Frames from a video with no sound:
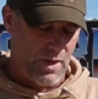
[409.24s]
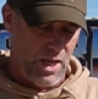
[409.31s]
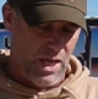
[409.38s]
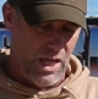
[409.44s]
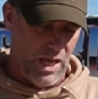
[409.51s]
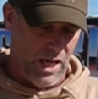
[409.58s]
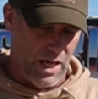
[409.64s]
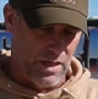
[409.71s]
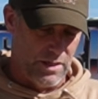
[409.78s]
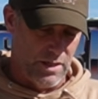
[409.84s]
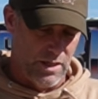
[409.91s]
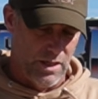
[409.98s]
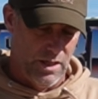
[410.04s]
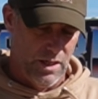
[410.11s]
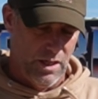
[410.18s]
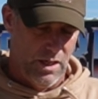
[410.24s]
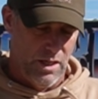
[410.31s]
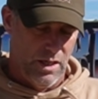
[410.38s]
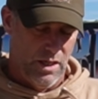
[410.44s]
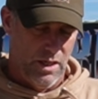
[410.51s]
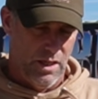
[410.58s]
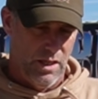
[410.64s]
And
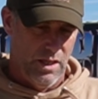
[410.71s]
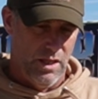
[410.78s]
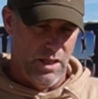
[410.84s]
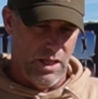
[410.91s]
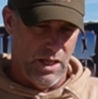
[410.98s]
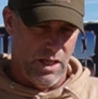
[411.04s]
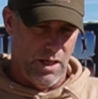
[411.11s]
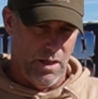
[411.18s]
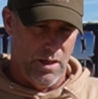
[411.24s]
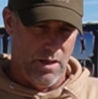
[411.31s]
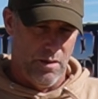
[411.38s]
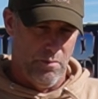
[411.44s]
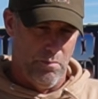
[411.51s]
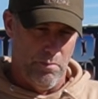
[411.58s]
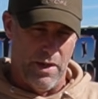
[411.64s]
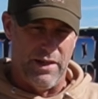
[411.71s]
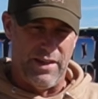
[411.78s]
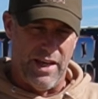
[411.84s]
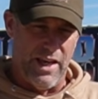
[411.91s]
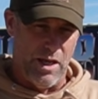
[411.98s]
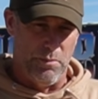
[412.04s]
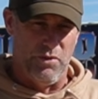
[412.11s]
the Mete
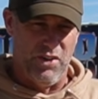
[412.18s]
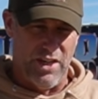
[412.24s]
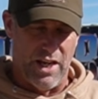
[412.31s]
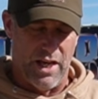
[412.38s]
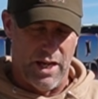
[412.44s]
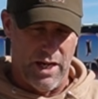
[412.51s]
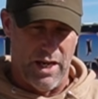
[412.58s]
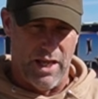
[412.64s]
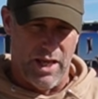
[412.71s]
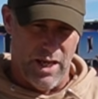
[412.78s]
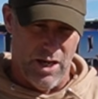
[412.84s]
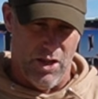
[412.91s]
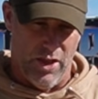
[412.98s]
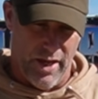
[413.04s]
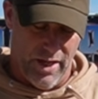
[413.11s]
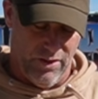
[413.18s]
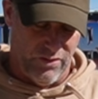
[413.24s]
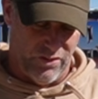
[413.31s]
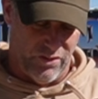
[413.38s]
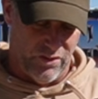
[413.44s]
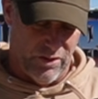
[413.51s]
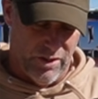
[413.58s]

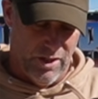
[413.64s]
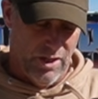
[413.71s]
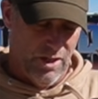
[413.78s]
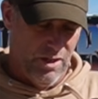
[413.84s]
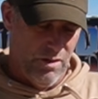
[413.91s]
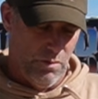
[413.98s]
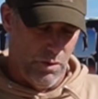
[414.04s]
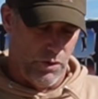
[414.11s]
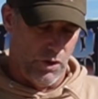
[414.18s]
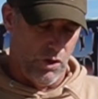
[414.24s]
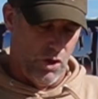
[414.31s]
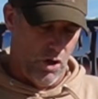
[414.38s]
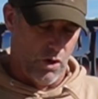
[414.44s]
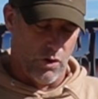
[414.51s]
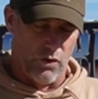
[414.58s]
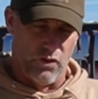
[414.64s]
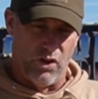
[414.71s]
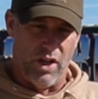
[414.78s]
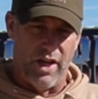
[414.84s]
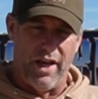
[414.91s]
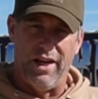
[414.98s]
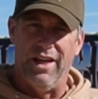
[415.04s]
MC9LS with the longer
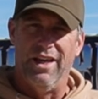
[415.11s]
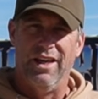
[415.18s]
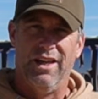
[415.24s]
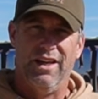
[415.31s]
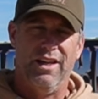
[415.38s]
slide